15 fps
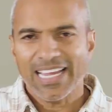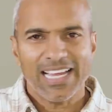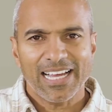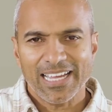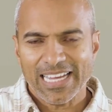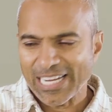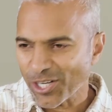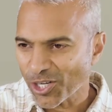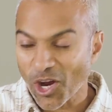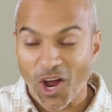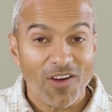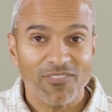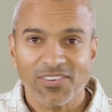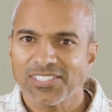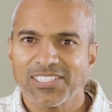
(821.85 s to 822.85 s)
in a
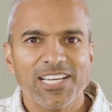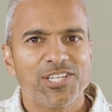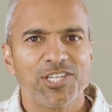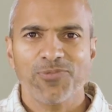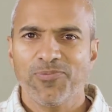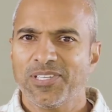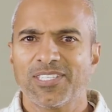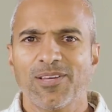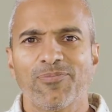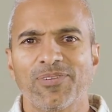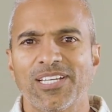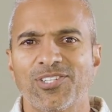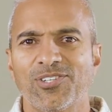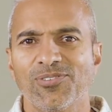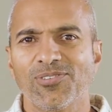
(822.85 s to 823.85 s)
conversation with someone
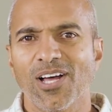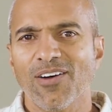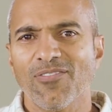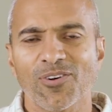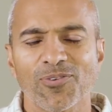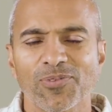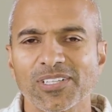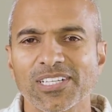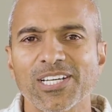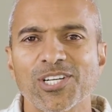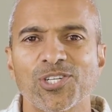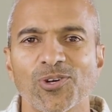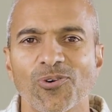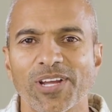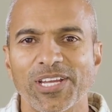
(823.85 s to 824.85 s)
that you love, or really
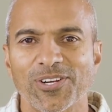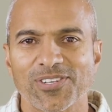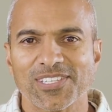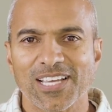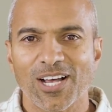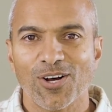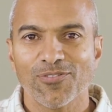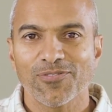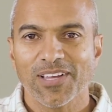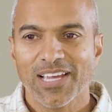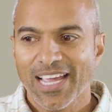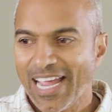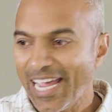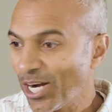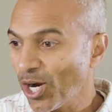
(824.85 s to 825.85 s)
enjoying yourself,
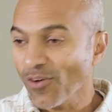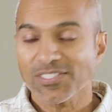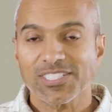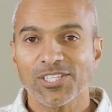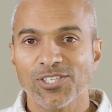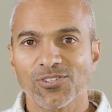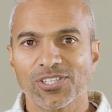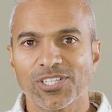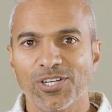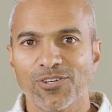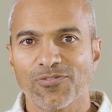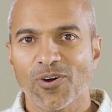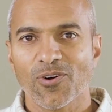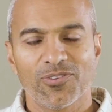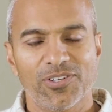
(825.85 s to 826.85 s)
and all of a sudden you looked at your
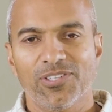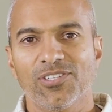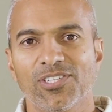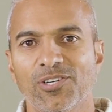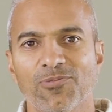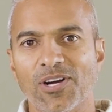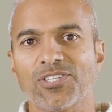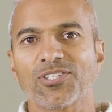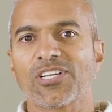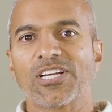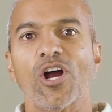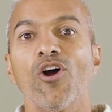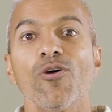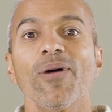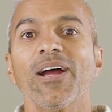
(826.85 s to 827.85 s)
phone or you looked at your watch, you're like,
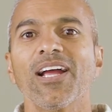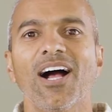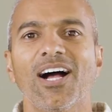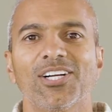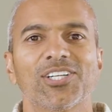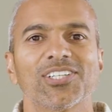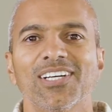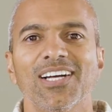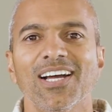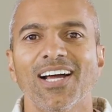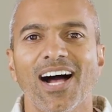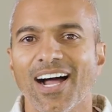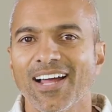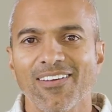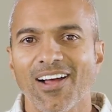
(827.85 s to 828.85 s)
oh my gosh,
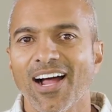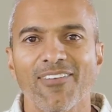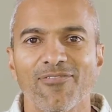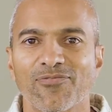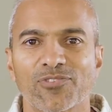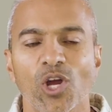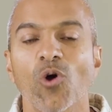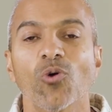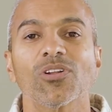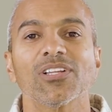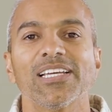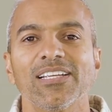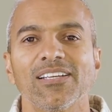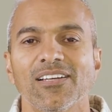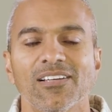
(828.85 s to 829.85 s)
I've
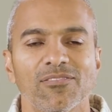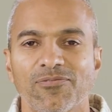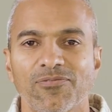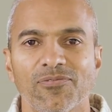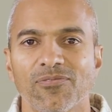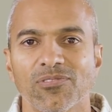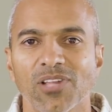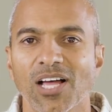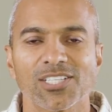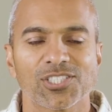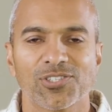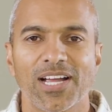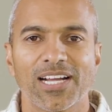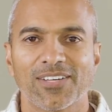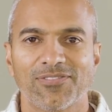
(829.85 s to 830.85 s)
totally lost
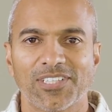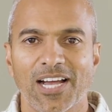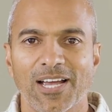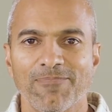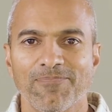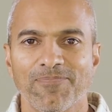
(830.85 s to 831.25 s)
track of time.